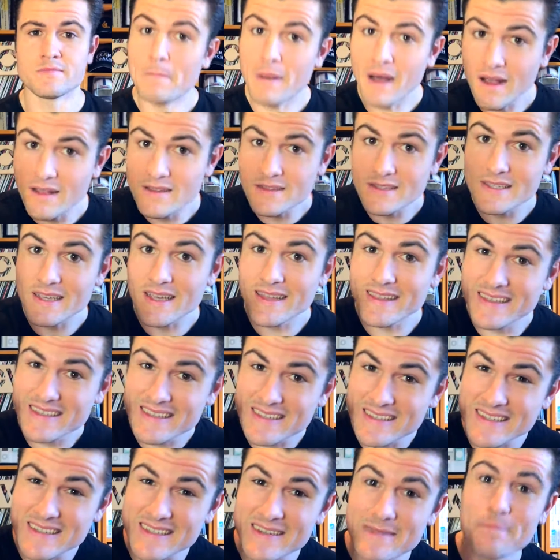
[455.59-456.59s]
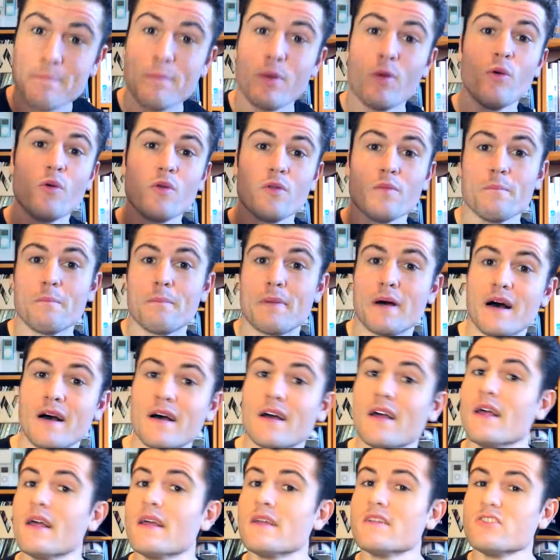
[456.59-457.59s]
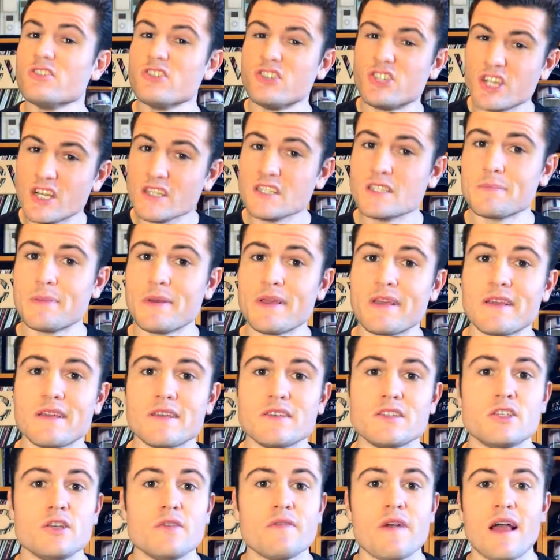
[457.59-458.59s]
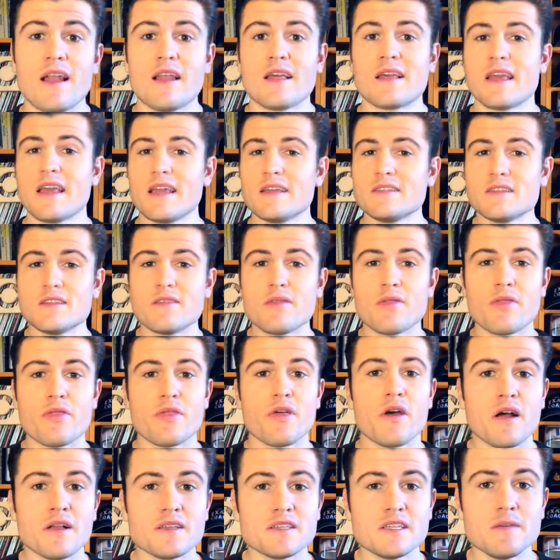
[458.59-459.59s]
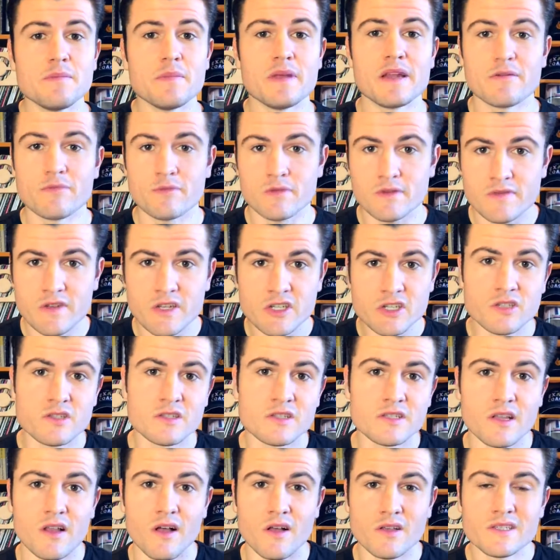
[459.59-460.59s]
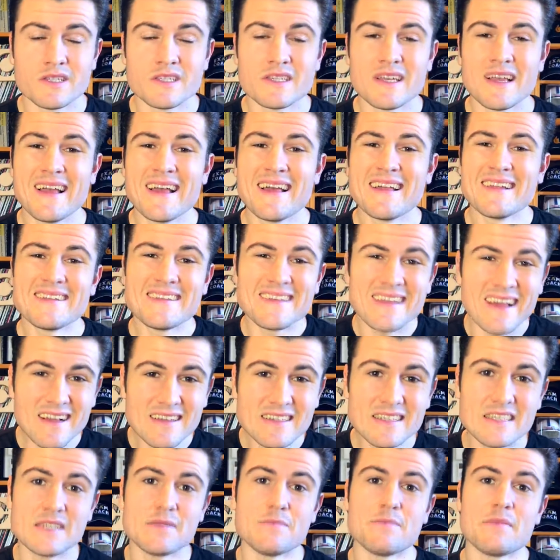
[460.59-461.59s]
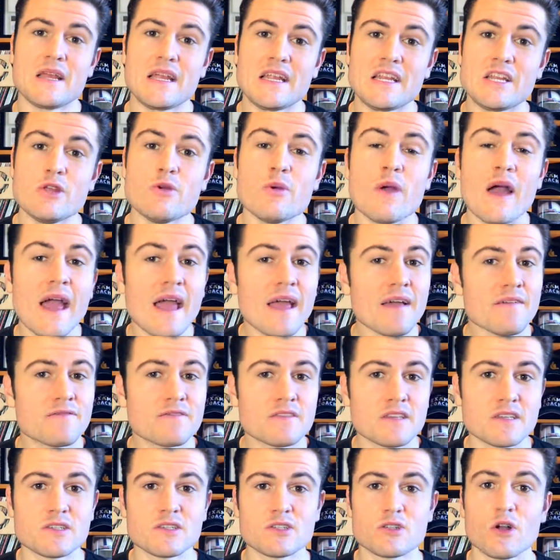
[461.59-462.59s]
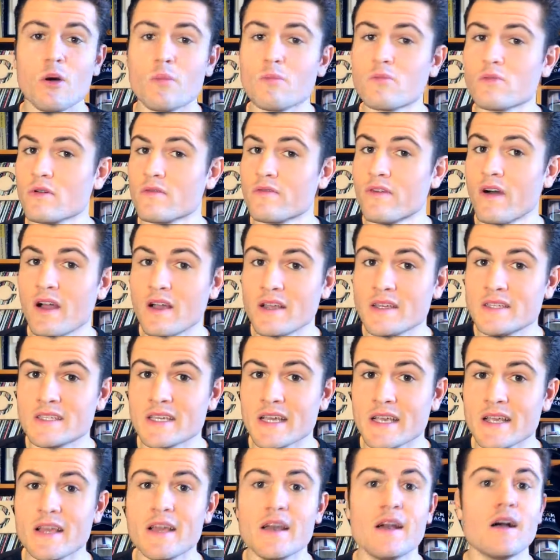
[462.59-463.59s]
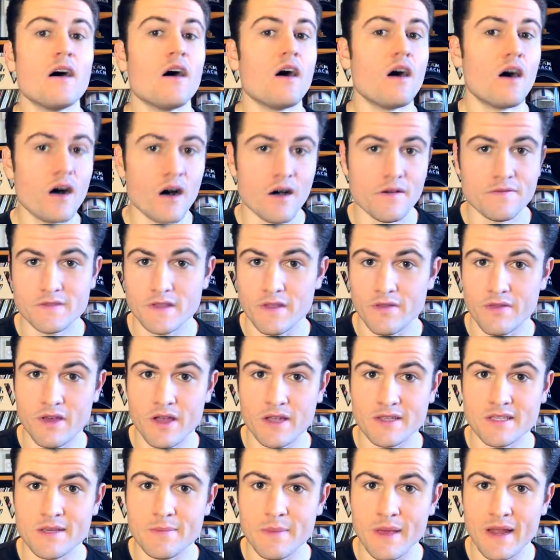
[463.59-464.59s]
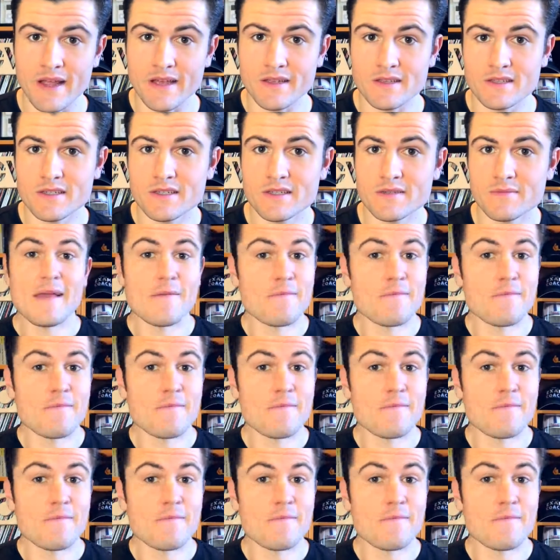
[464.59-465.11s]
But, and this is an important but, just because you've allocated 30-minute revision slots doesn't mean you have to stop revising after 30 minutes.